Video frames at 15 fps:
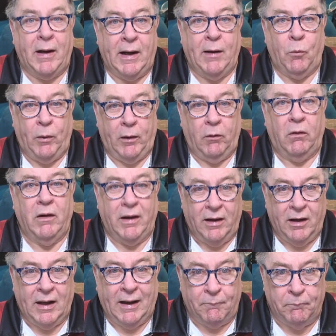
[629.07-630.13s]
But I will,
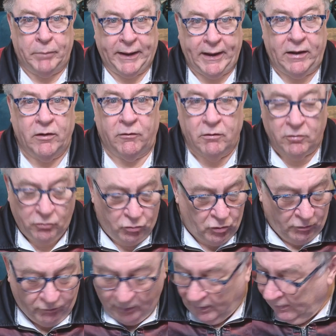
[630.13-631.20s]
and bacon and
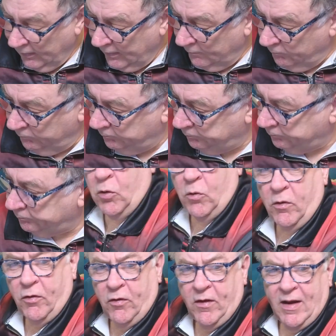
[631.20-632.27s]
stuff like that.
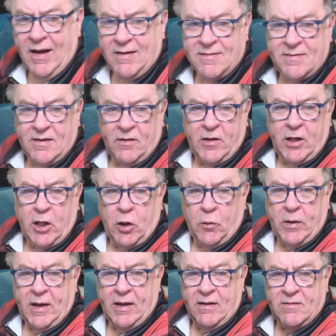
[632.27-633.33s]
So that's the
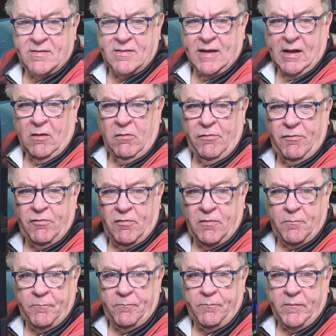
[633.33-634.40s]
unit
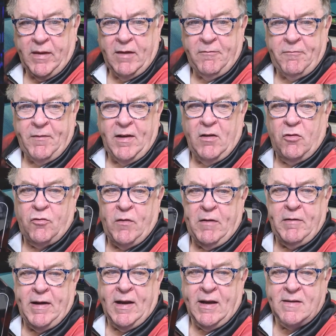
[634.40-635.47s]
itself. It feels
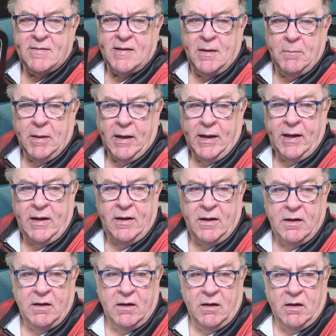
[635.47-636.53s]
very nicely made.
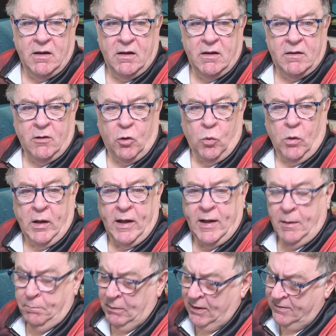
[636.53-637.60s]
The
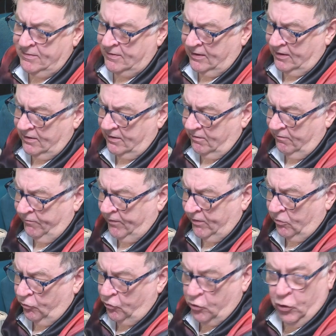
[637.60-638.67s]
quality of the plastic
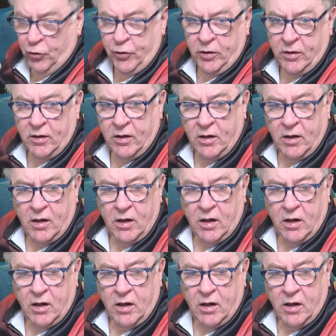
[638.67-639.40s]
feels good.